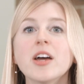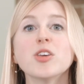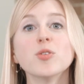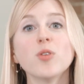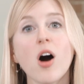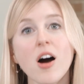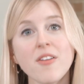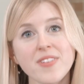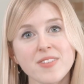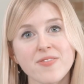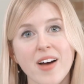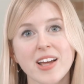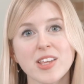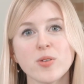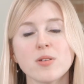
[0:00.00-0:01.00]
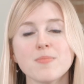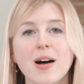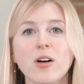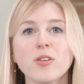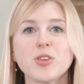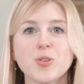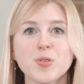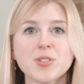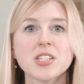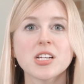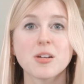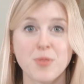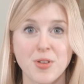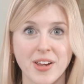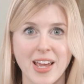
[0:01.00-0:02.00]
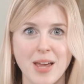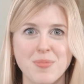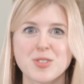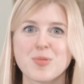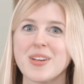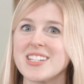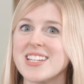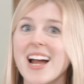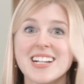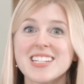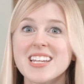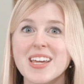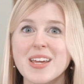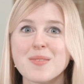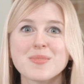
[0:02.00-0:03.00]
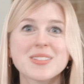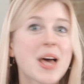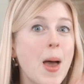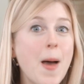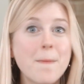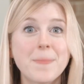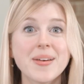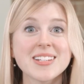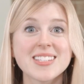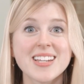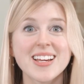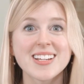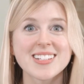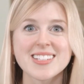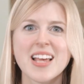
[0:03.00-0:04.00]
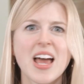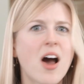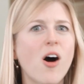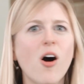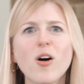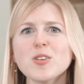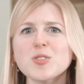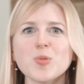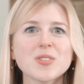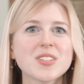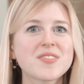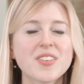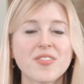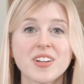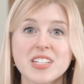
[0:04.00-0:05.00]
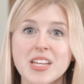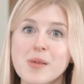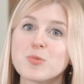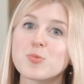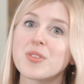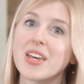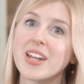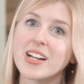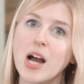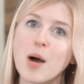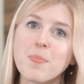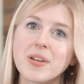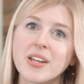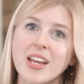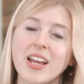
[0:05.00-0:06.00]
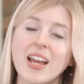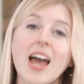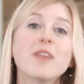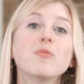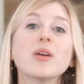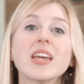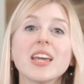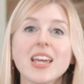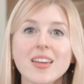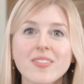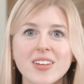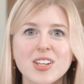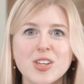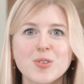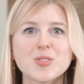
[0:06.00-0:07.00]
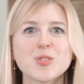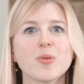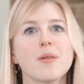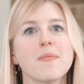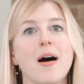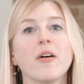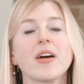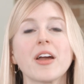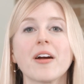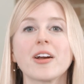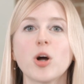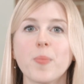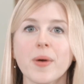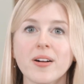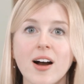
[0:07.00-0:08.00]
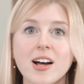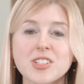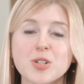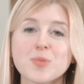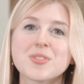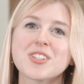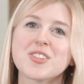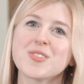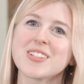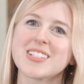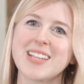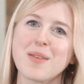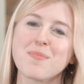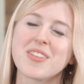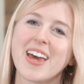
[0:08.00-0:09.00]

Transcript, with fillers: You'll often find U M L used to communicate between tech teams, business, all sorts of different teams within a company, and we even use U M L here at OpenClassrooms to do the same